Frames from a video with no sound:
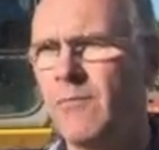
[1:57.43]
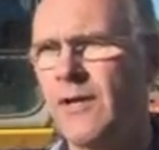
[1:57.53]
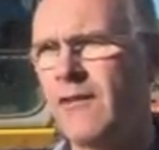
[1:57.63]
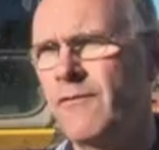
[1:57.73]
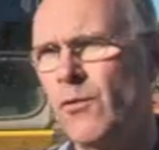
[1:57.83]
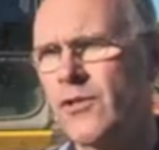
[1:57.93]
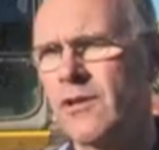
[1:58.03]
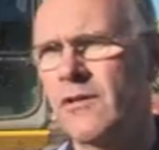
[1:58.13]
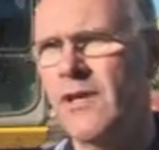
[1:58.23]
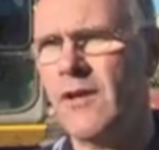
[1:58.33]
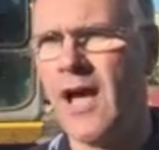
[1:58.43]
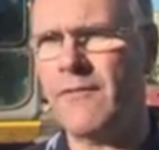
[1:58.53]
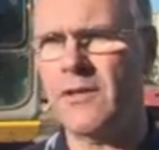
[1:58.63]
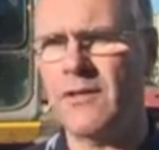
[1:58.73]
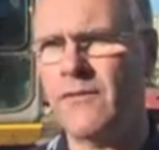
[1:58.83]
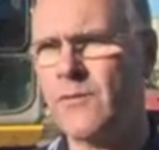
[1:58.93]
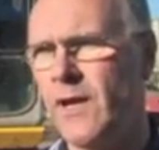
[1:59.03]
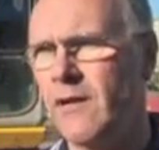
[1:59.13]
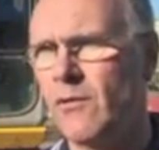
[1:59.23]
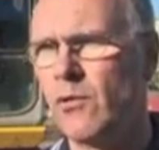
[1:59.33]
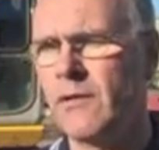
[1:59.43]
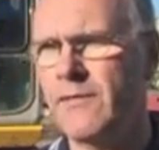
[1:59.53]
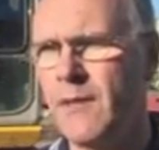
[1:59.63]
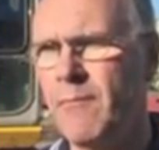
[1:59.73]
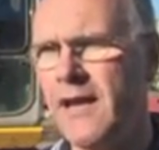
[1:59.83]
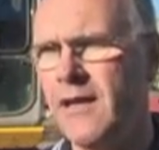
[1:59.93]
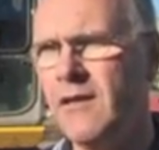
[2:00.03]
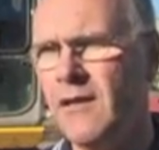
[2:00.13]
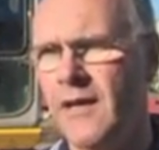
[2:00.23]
but unfortunately after they've spent all of their money